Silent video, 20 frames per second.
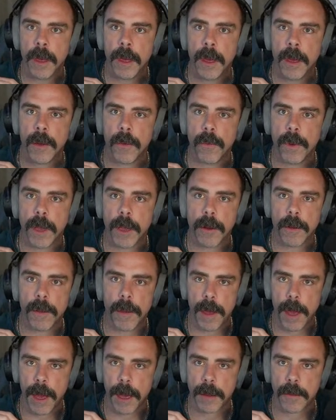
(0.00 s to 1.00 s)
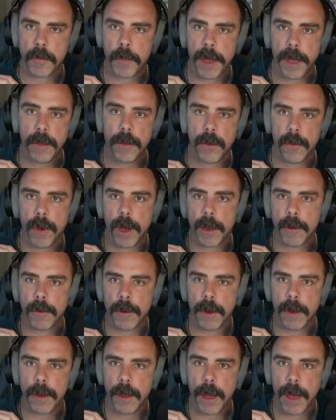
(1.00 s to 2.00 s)
we go to the
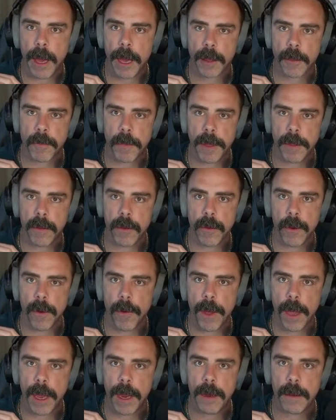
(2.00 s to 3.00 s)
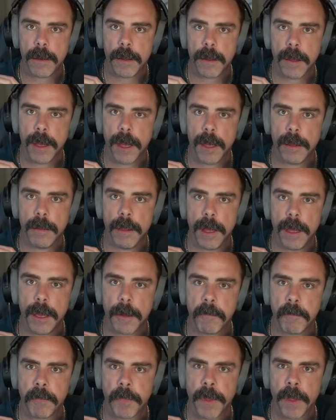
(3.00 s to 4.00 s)
XB200, XB208, and
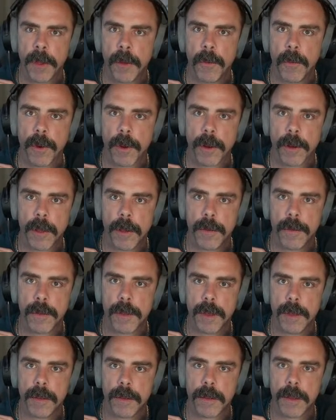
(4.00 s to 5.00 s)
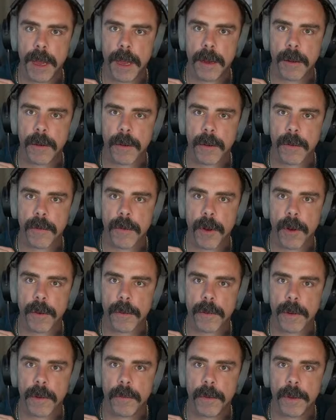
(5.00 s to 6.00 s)
then we're going to use the standard
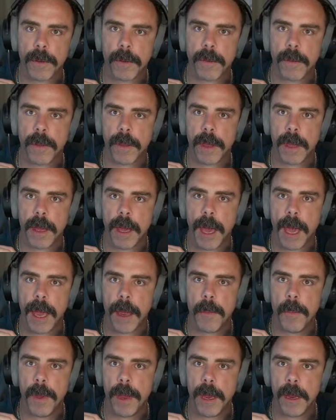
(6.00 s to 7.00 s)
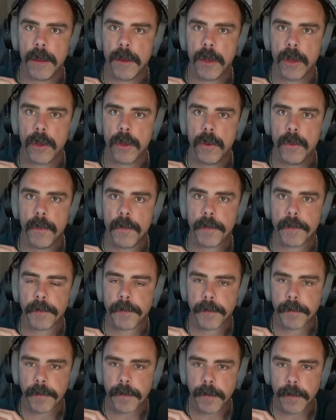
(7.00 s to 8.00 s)
version, which is the AB2. And
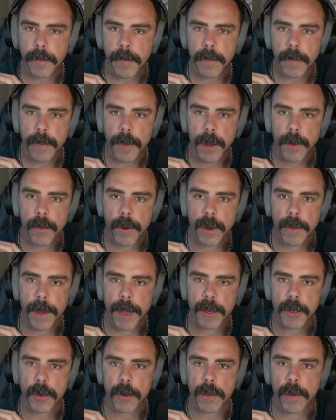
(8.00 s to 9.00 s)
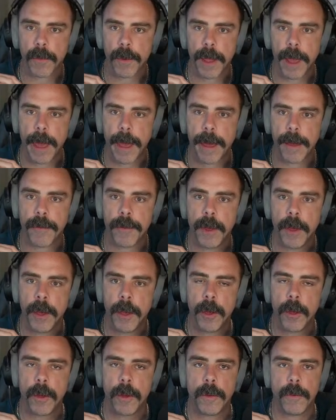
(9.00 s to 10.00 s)
we're going to make sure that we have
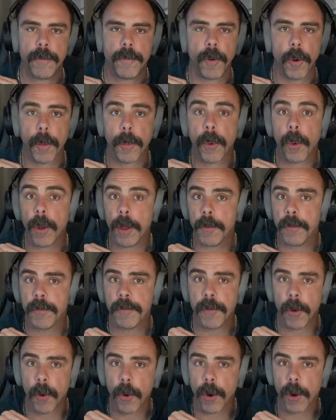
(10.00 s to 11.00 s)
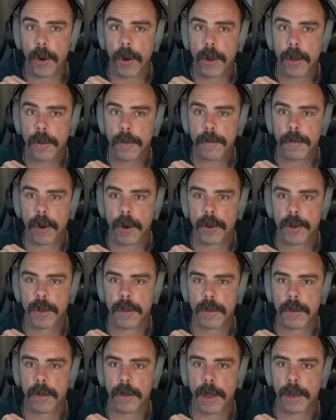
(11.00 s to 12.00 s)
4.4 version
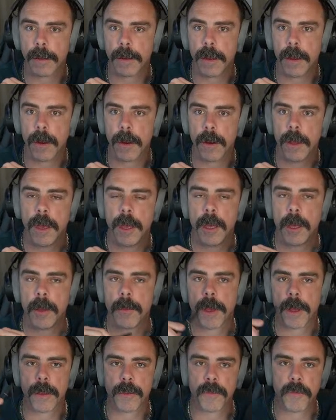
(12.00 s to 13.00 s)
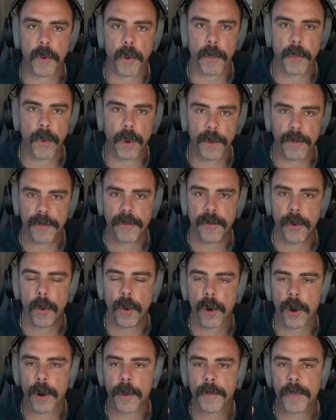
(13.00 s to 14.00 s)
selected here, because
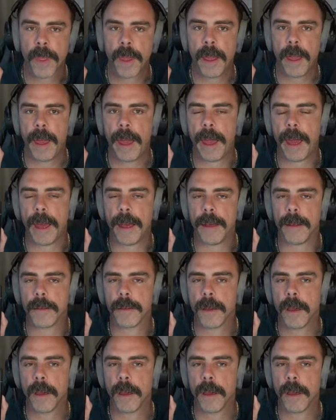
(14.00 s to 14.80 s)
4.4 has